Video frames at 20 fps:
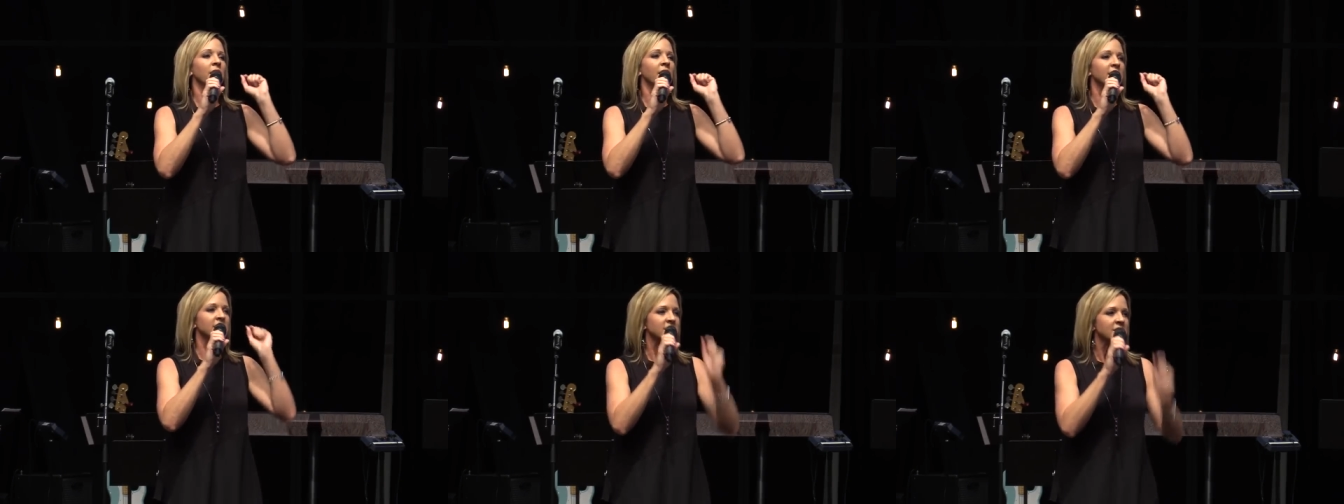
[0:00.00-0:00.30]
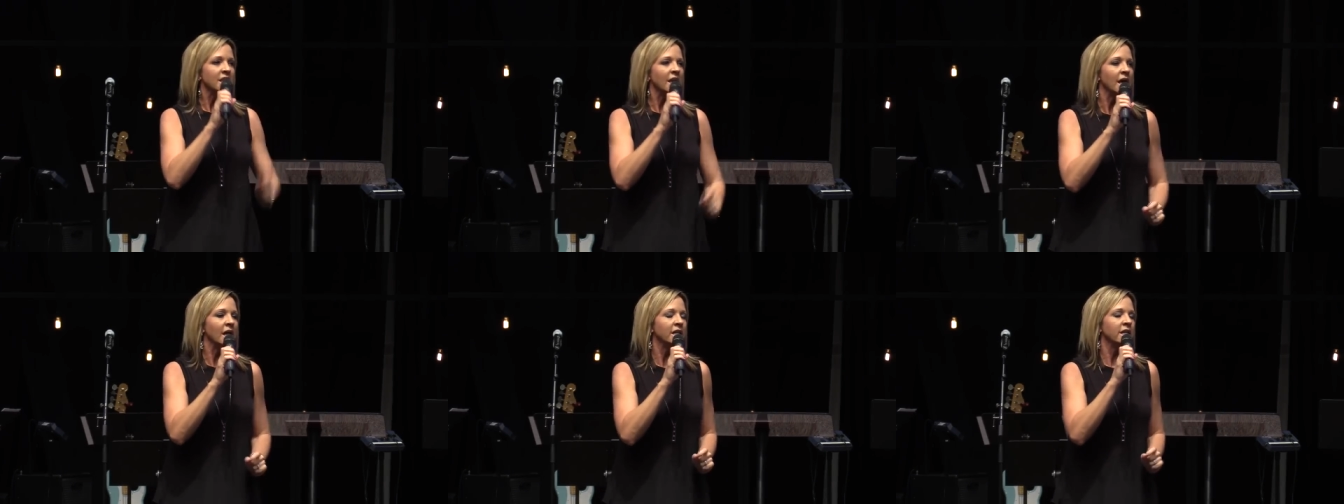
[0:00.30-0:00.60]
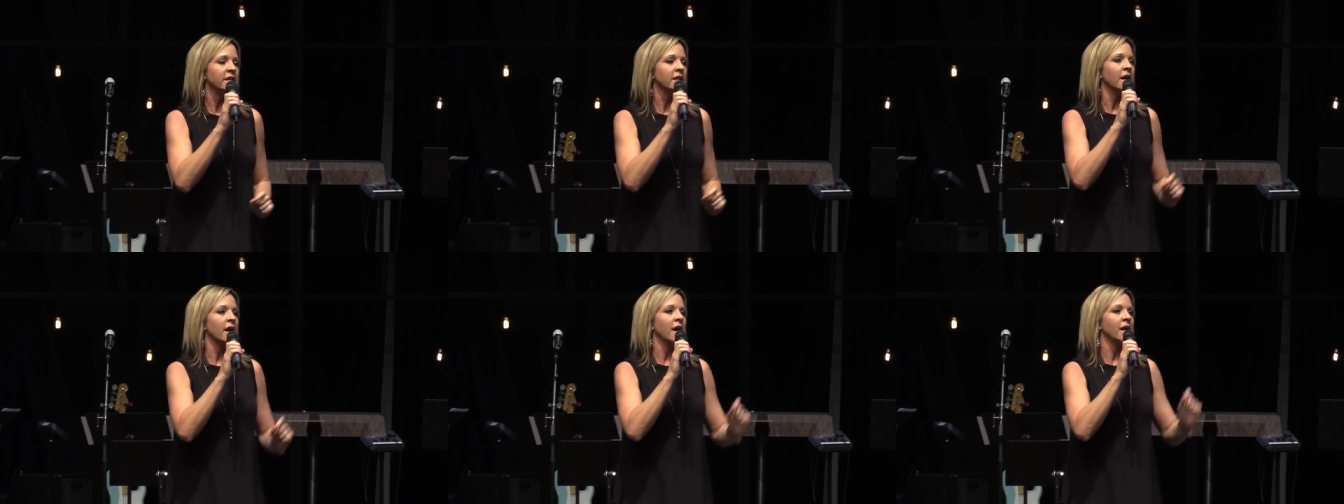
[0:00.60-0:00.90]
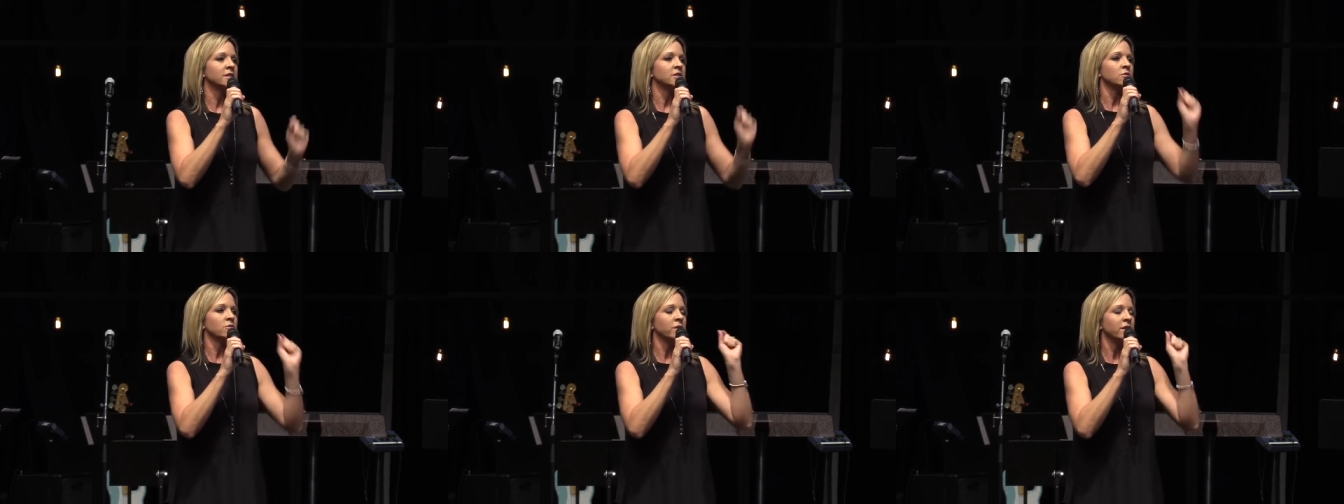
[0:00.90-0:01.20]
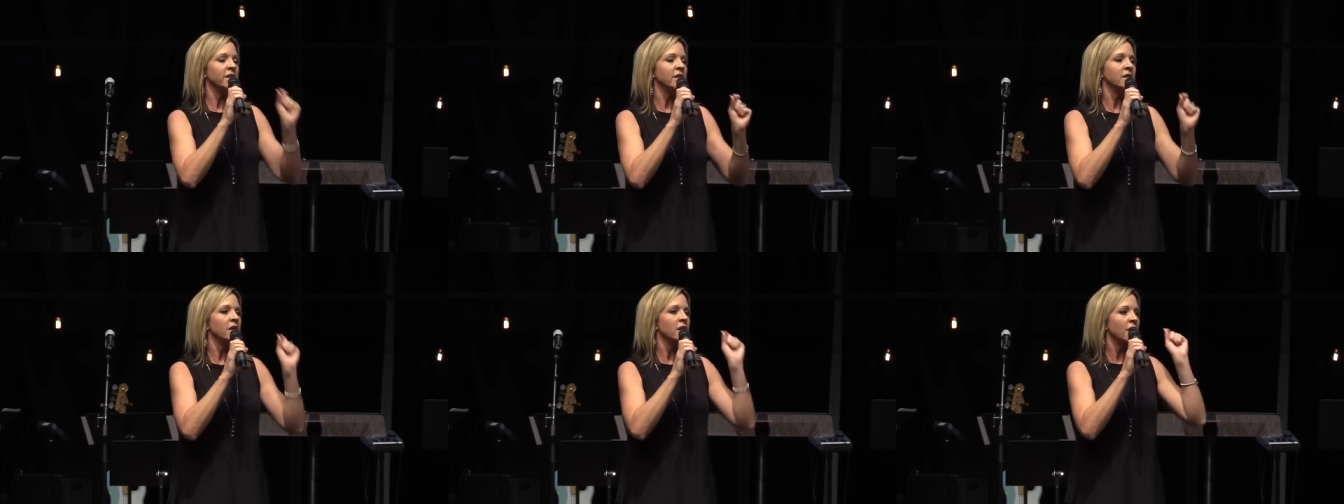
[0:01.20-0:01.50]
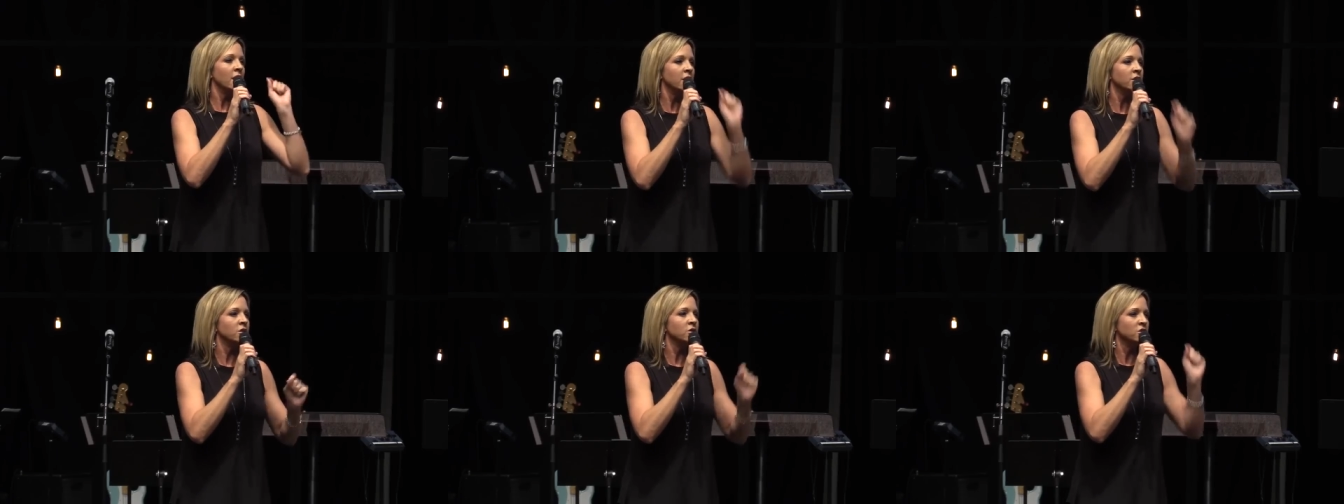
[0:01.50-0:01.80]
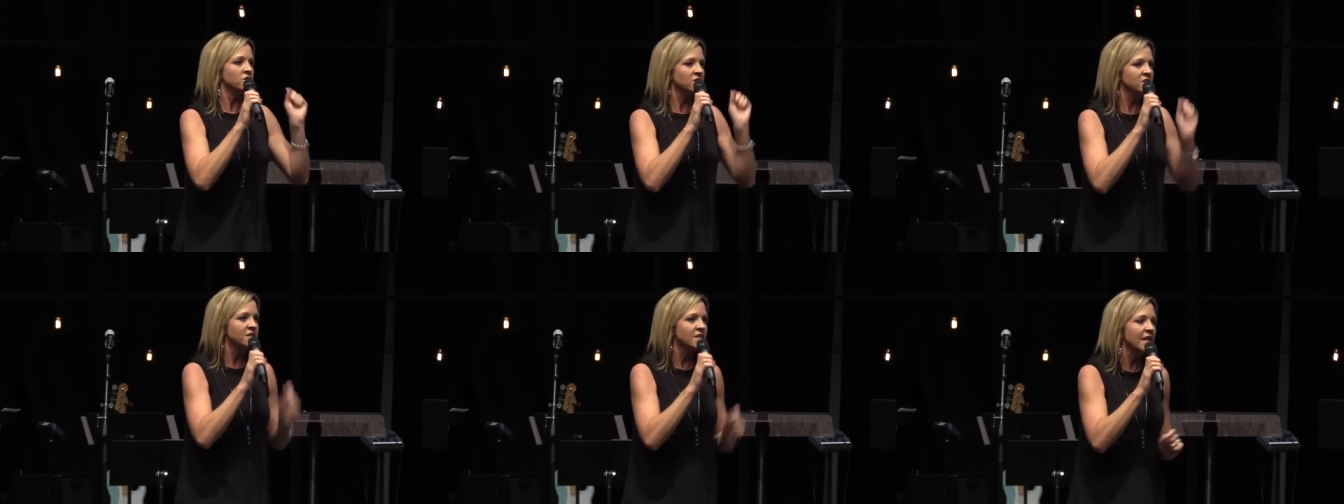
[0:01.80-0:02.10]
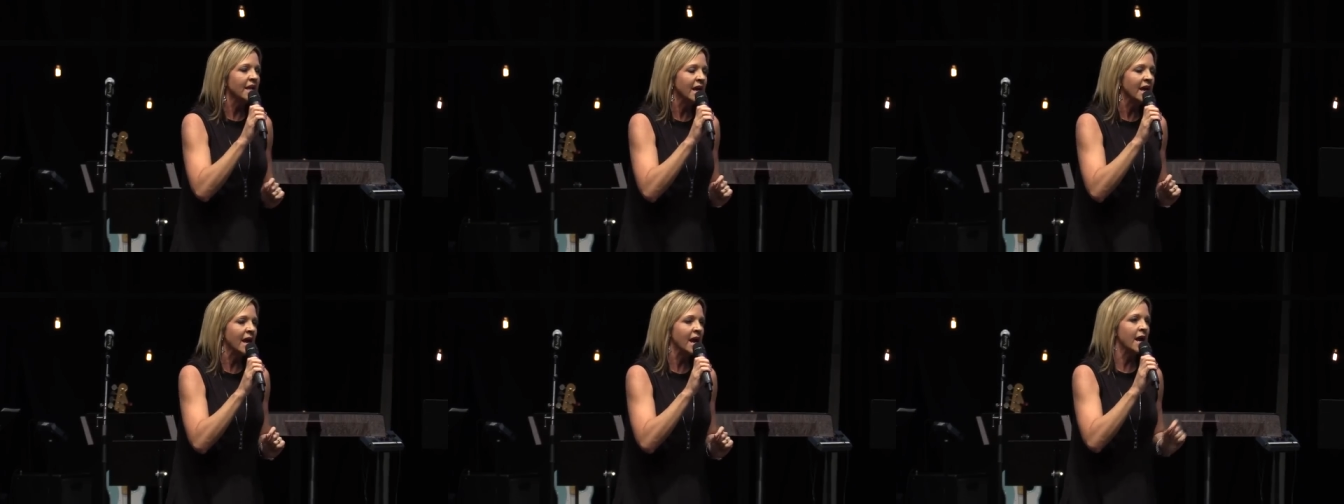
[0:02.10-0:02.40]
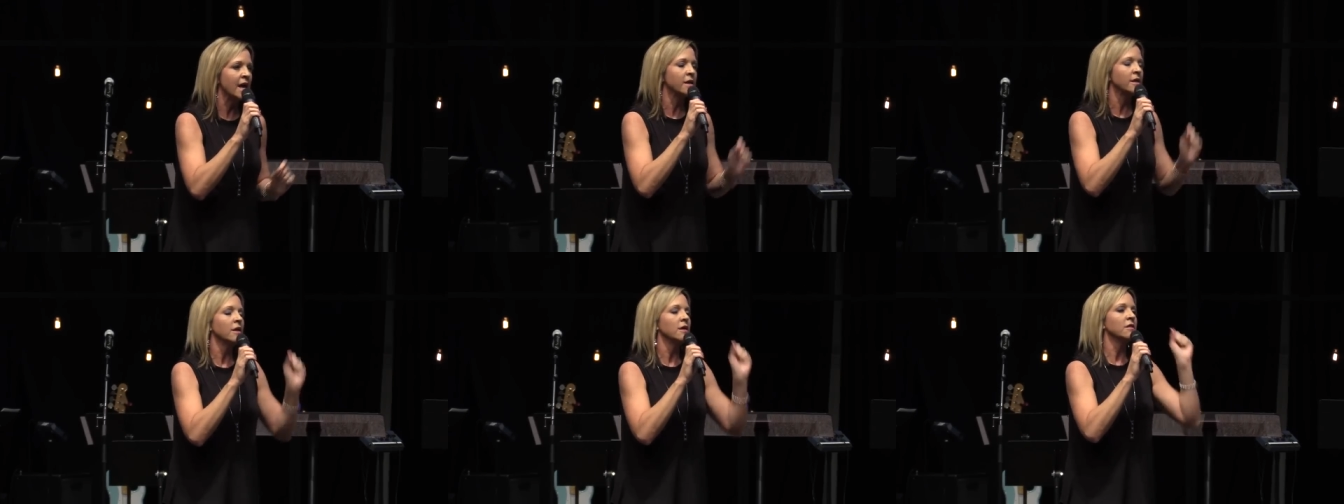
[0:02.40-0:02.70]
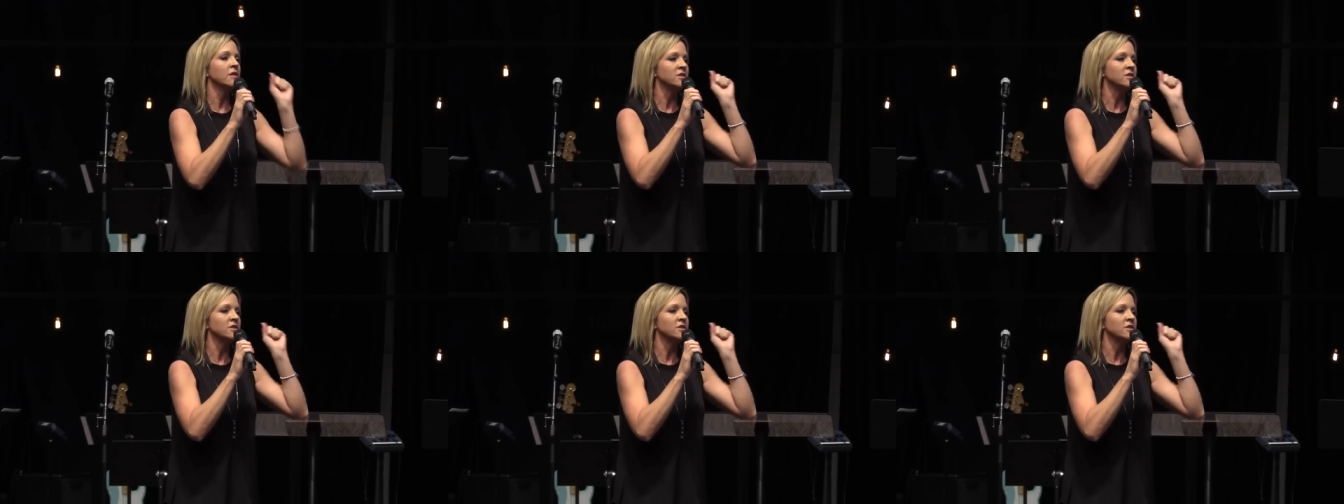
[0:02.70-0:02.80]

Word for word: is telling us we need to understand